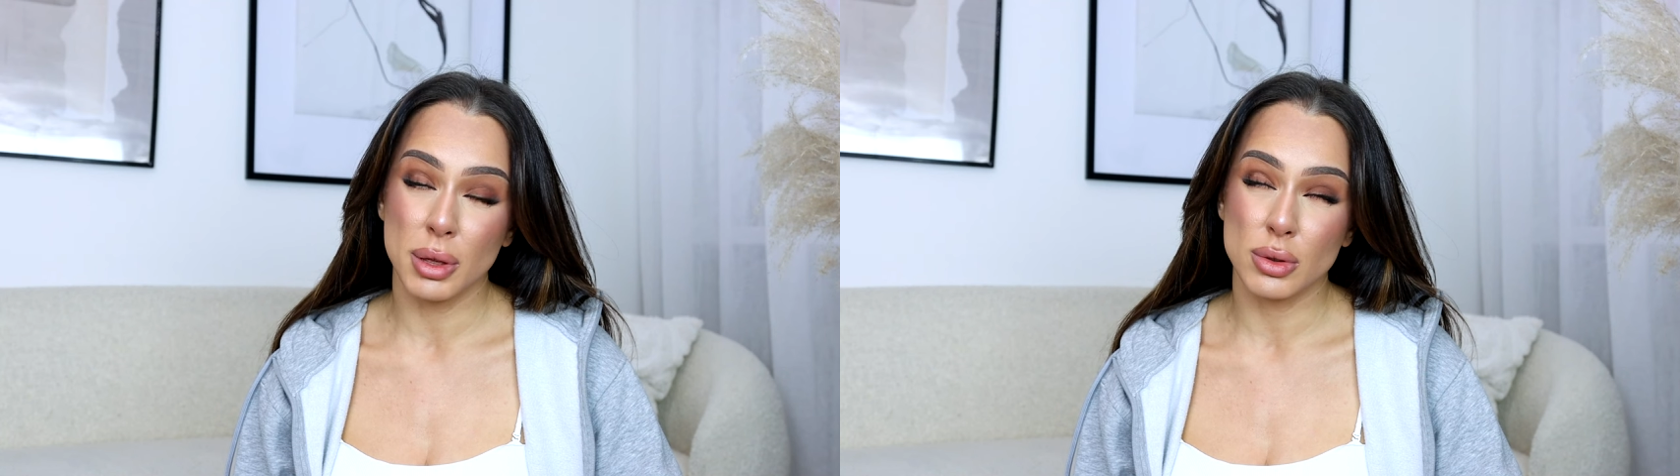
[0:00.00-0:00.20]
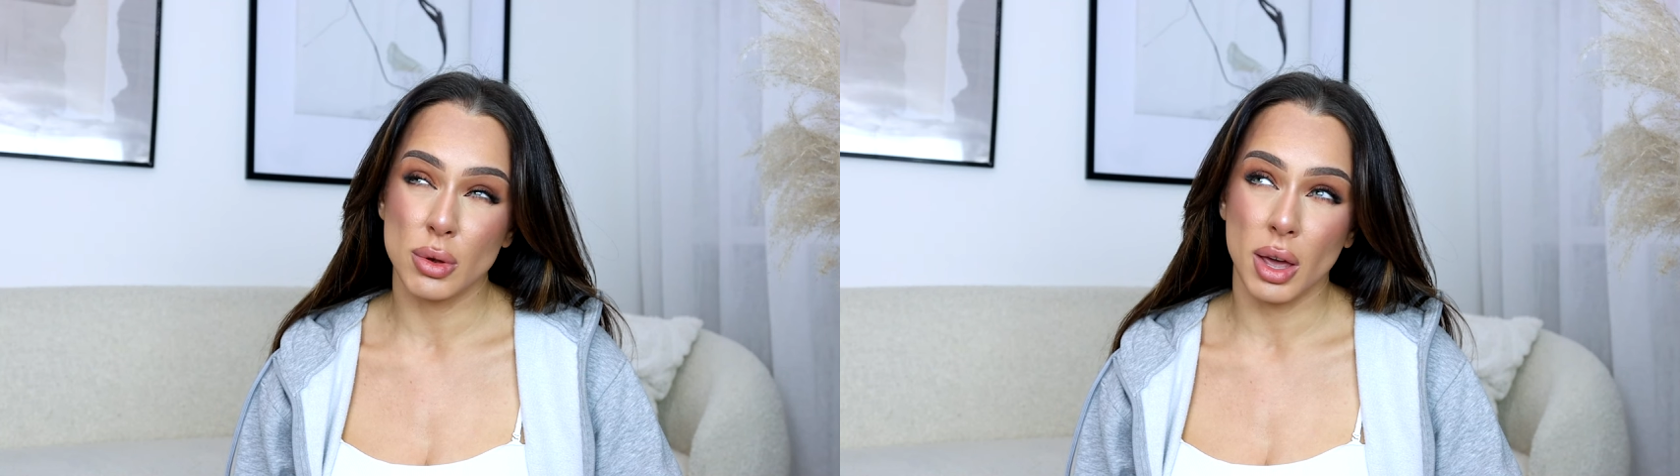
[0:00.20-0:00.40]

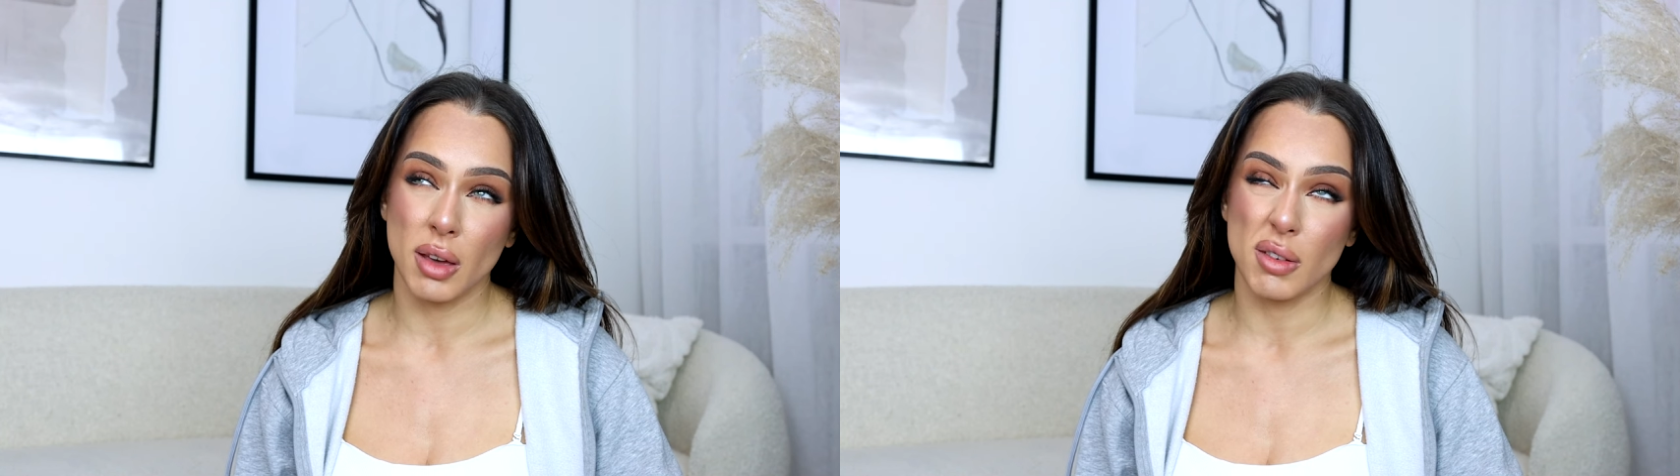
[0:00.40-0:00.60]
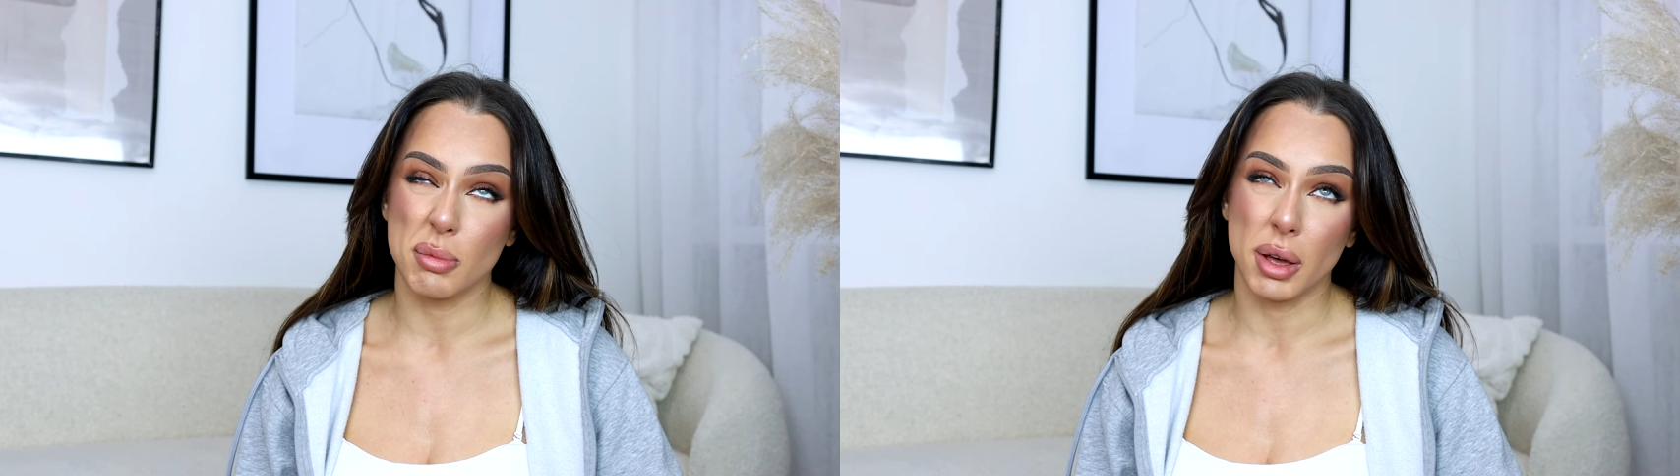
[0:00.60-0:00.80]
and you
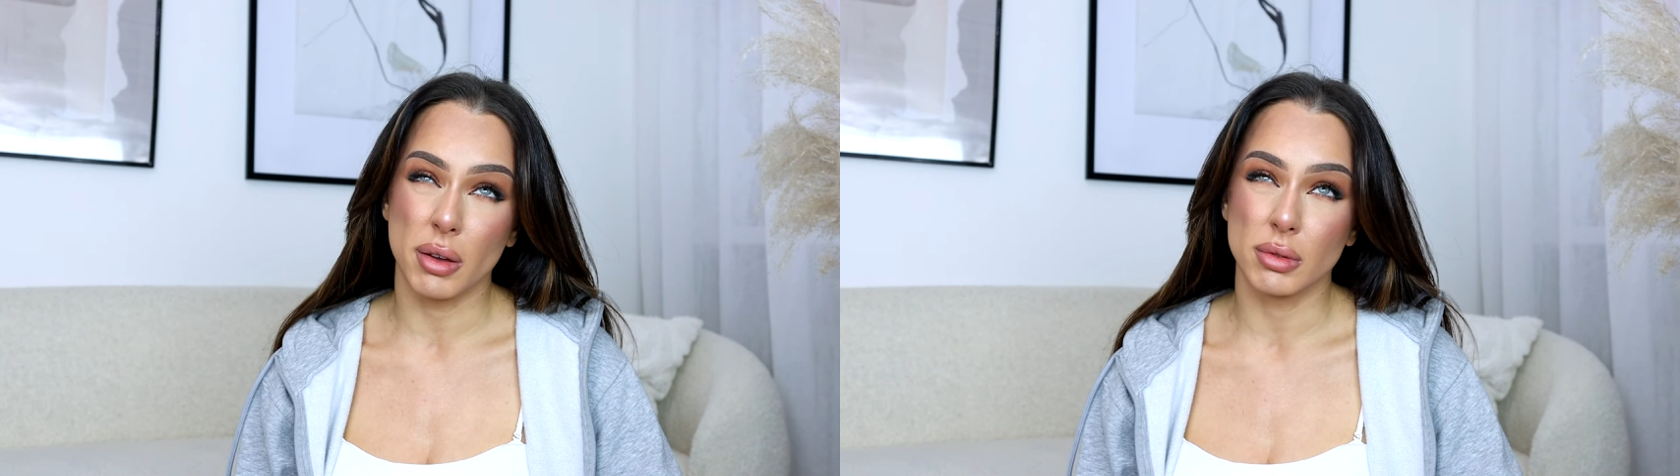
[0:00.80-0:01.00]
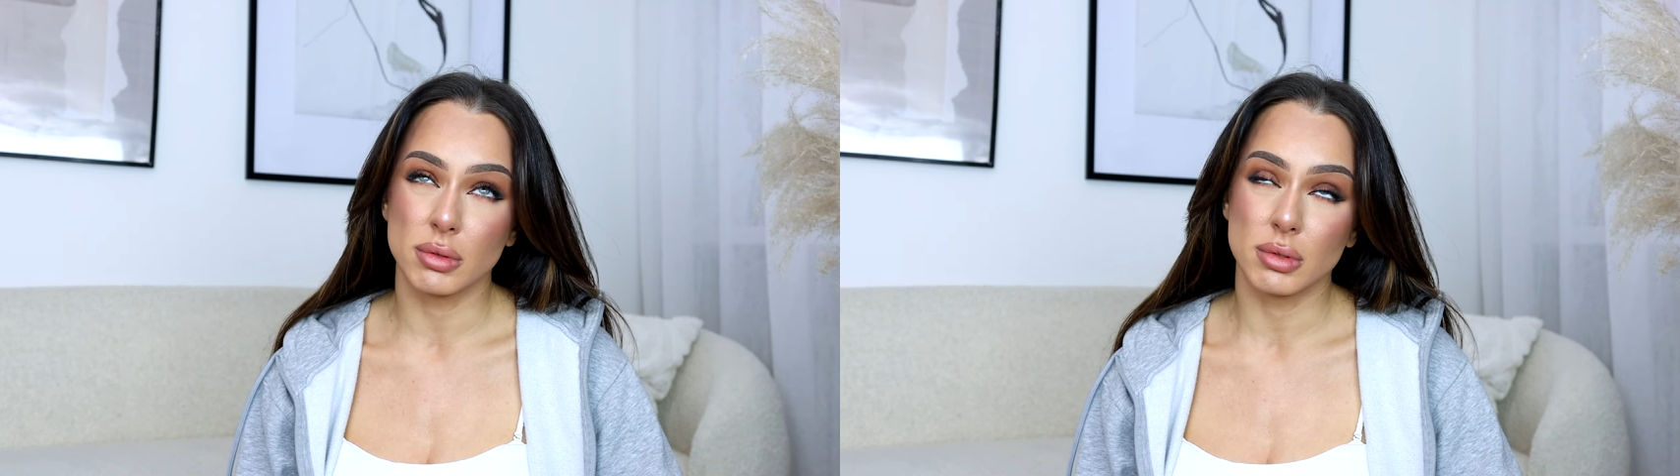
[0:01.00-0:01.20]
have
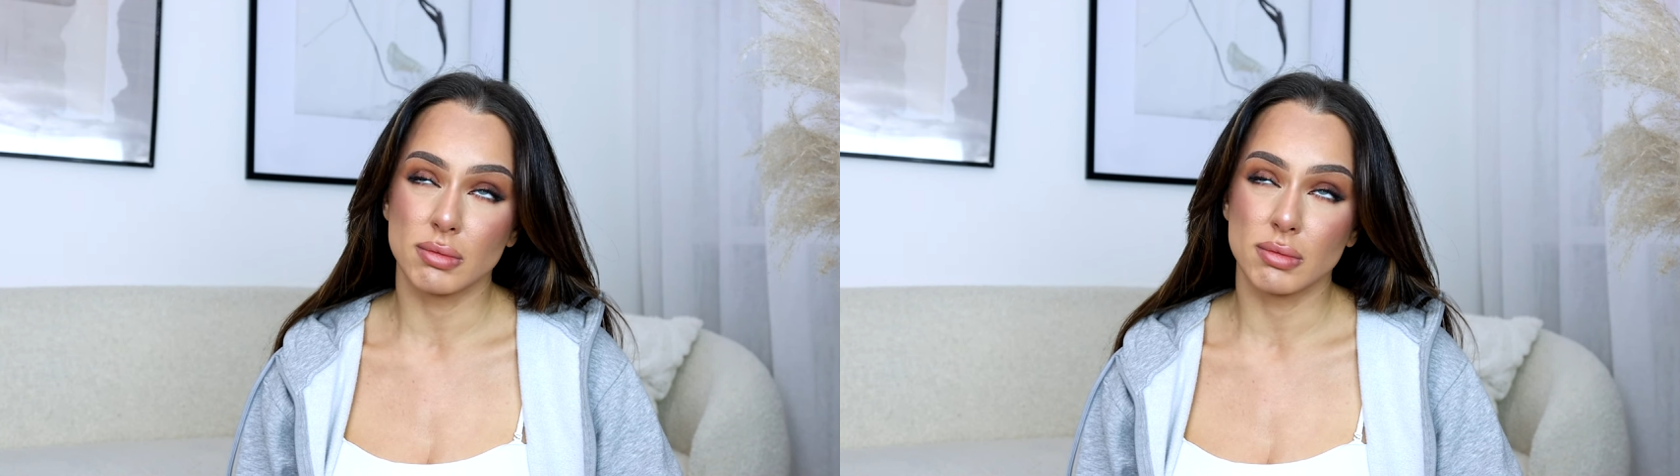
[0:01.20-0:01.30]
about,